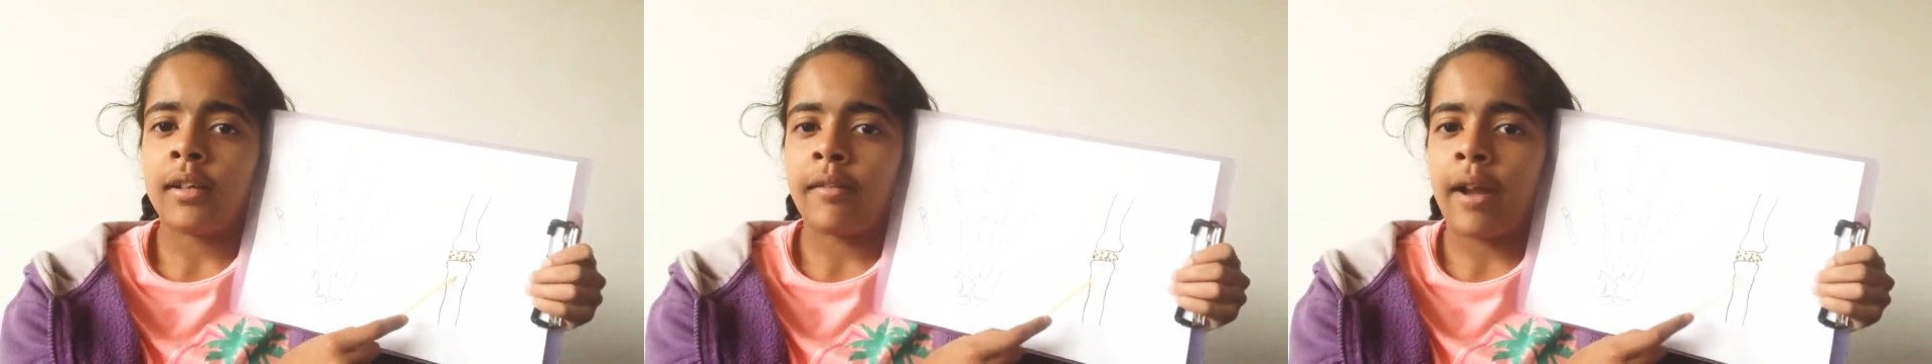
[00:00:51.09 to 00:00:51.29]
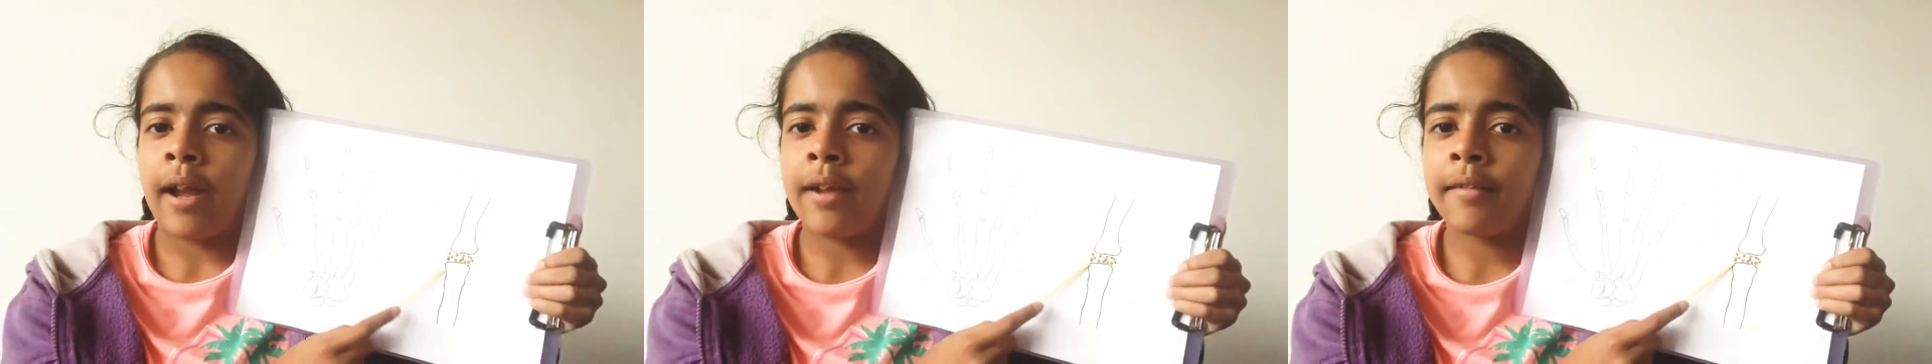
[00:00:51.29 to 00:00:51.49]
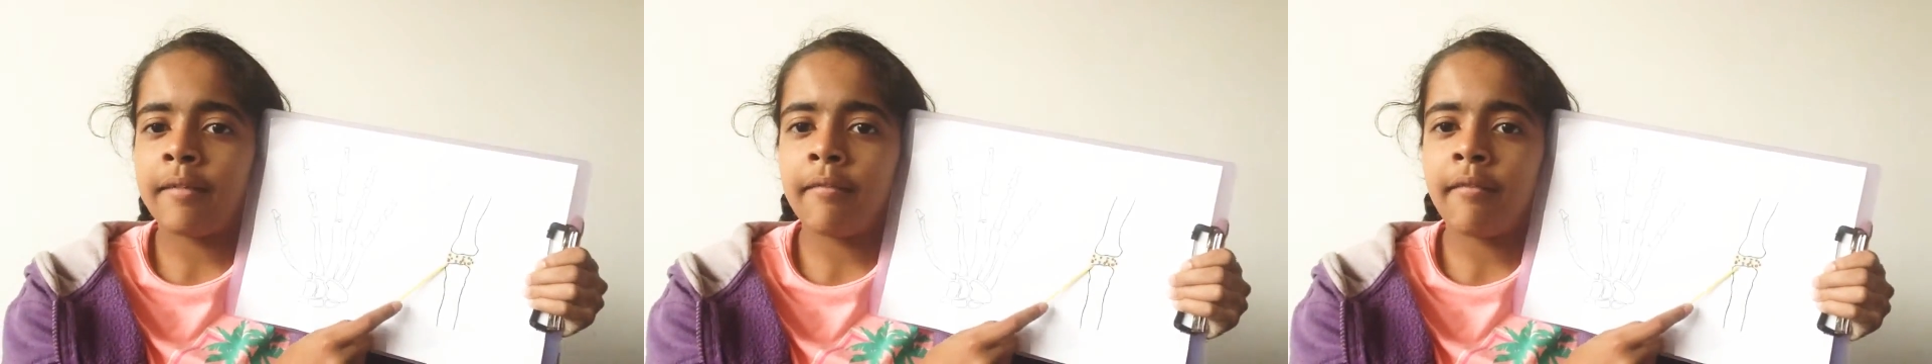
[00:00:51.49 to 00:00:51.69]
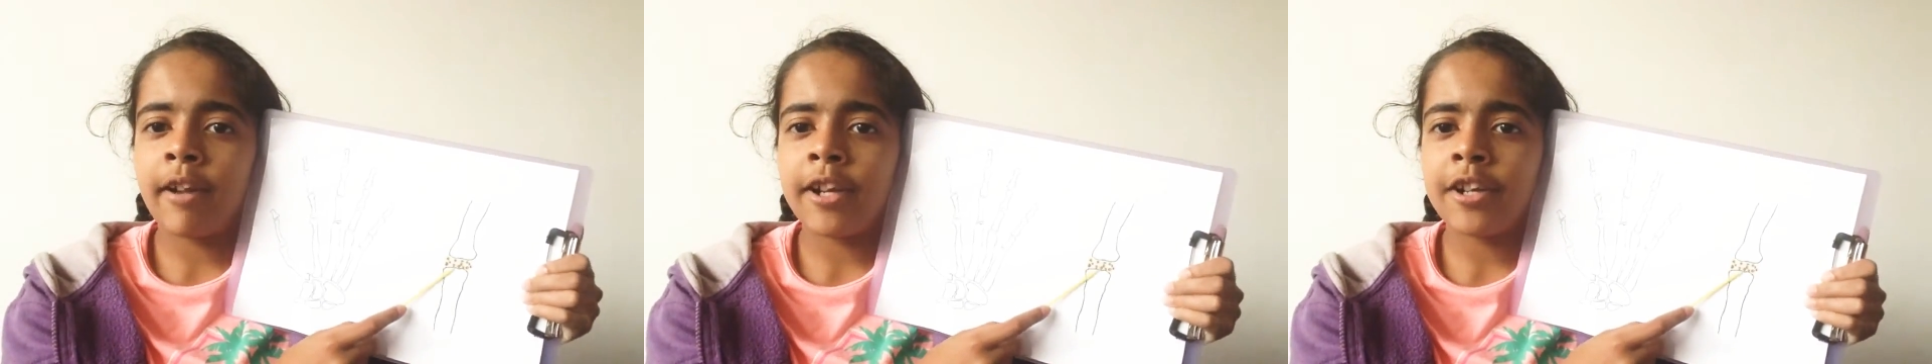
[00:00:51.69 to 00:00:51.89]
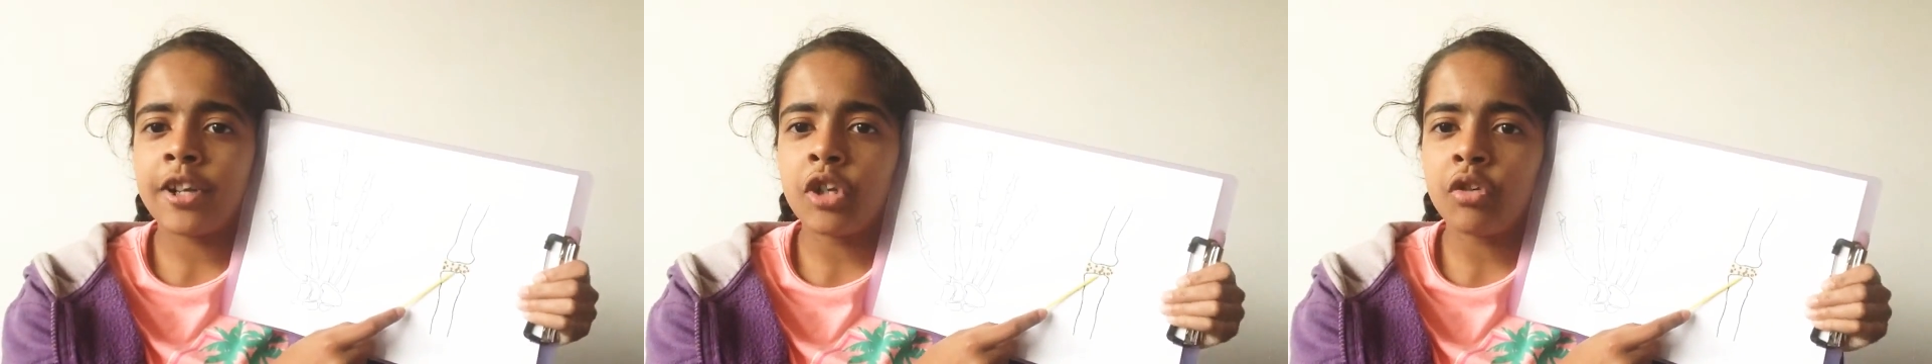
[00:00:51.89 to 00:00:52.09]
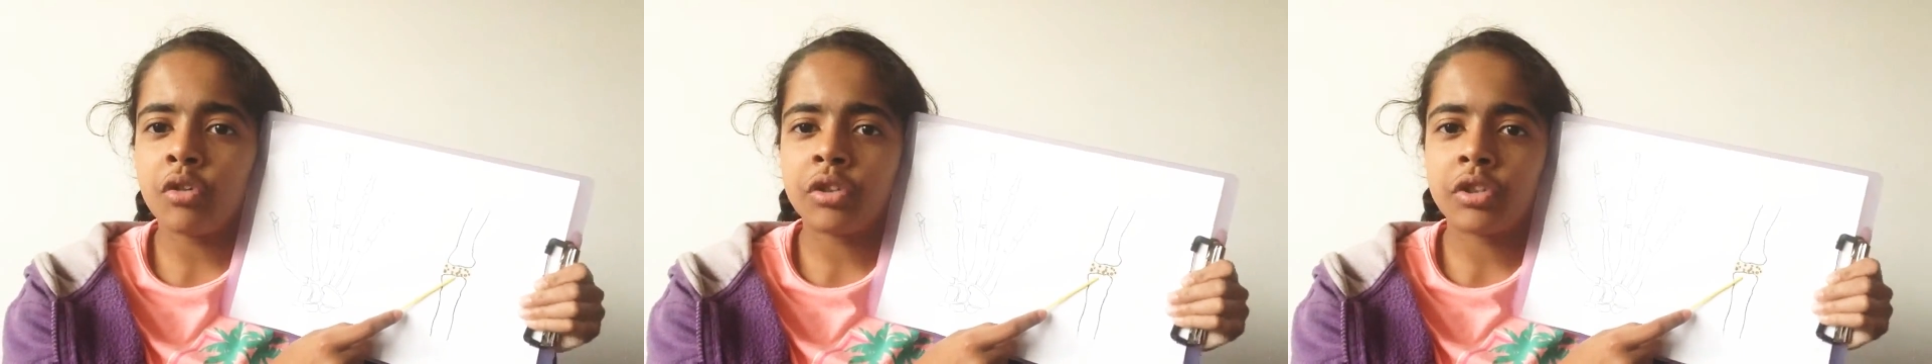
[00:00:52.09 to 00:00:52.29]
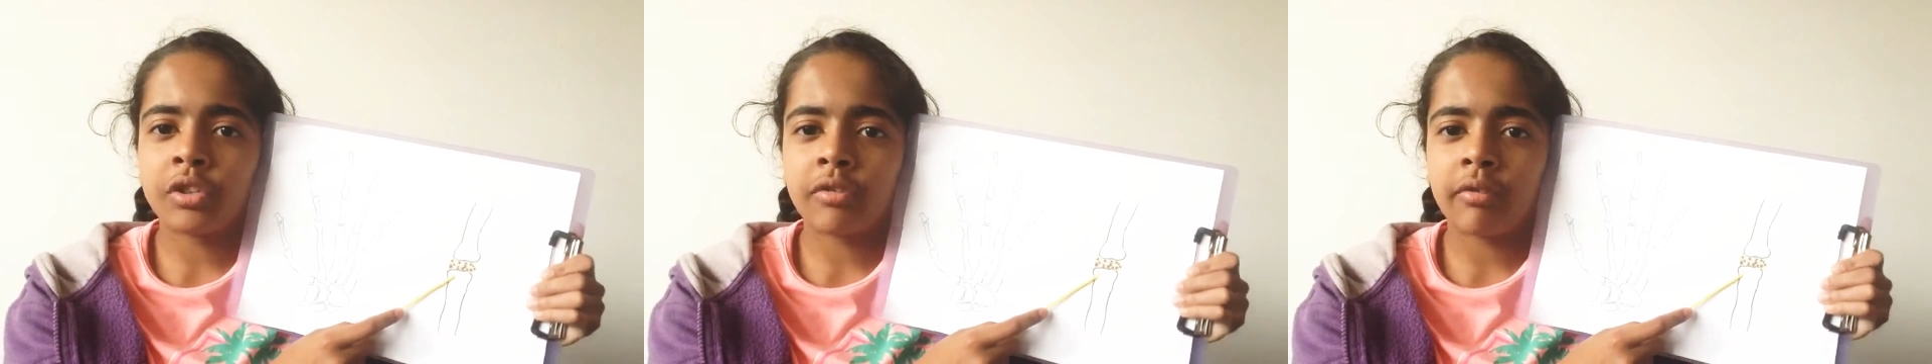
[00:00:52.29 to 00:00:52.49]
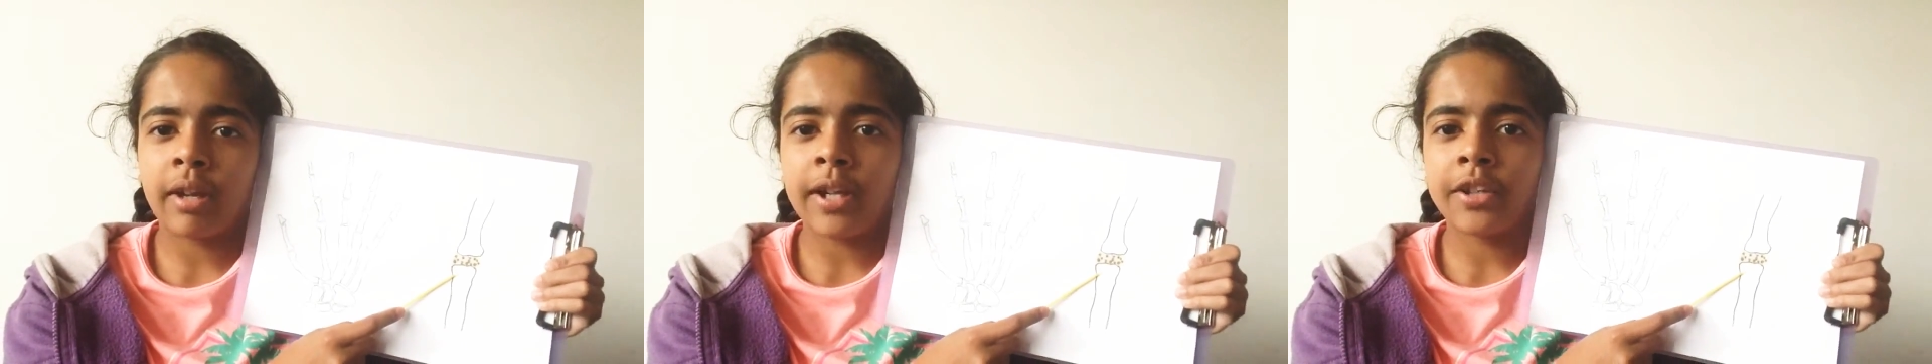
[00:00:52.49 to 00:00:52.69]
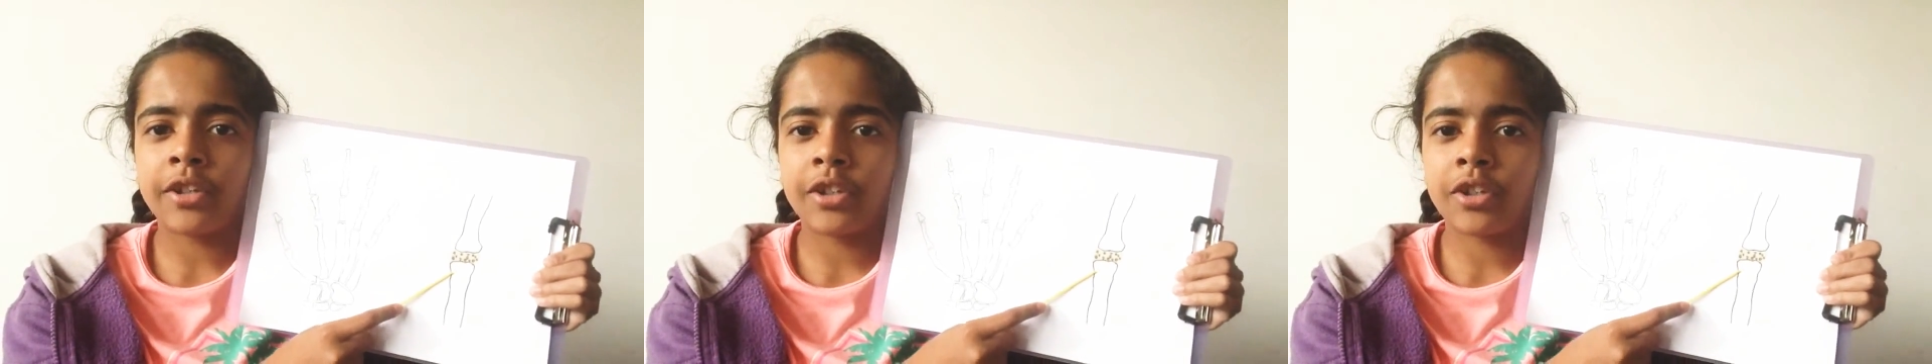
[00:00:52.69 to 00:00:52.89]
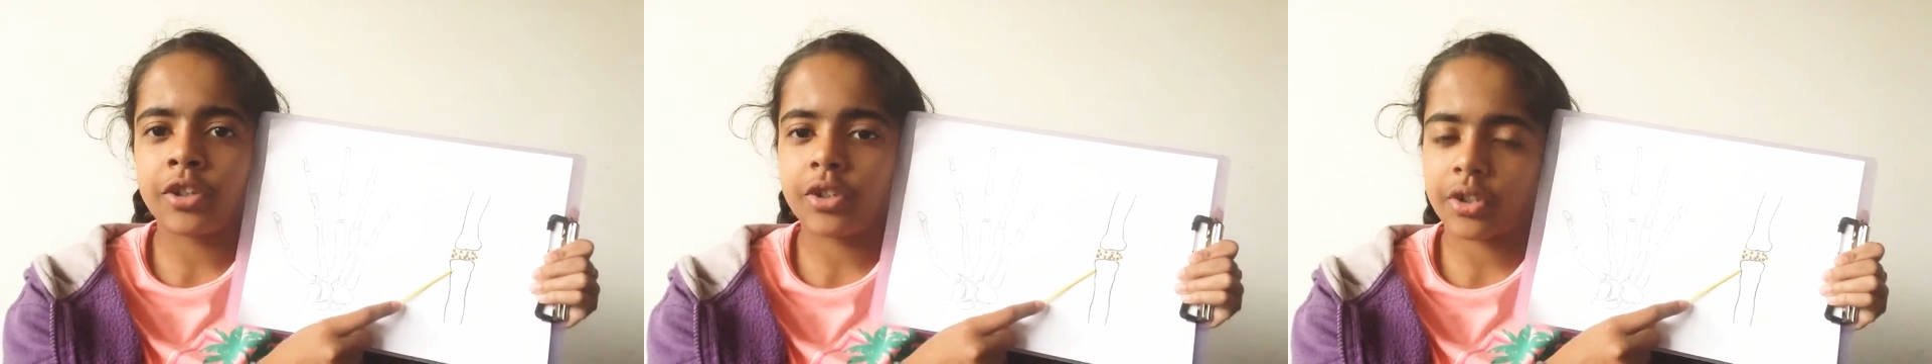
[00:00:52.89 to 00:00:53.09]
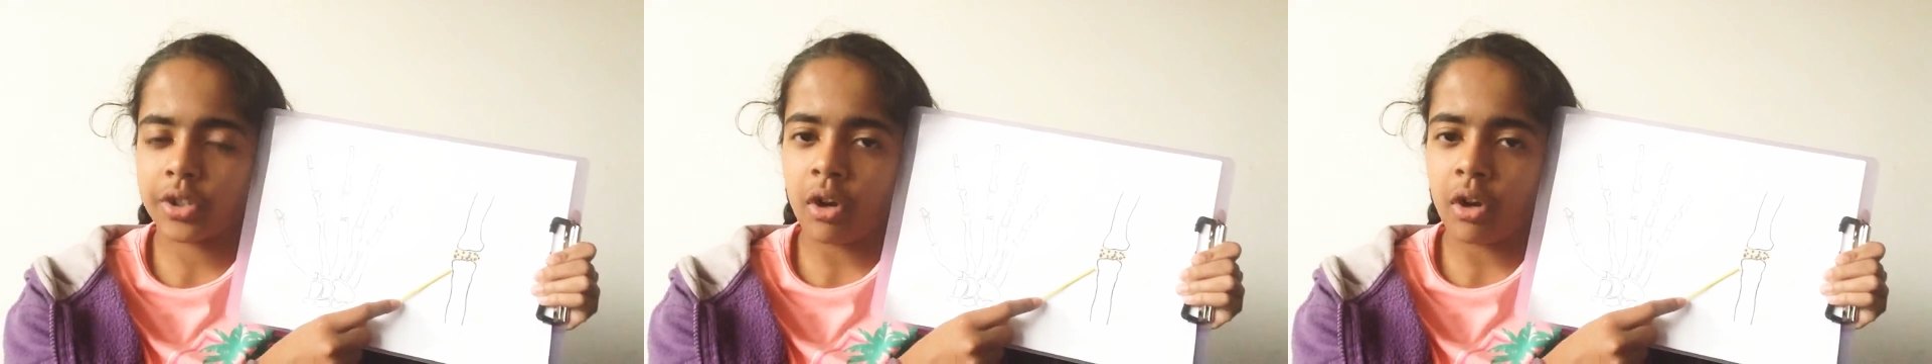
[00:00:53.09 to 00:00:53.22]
And when you stretch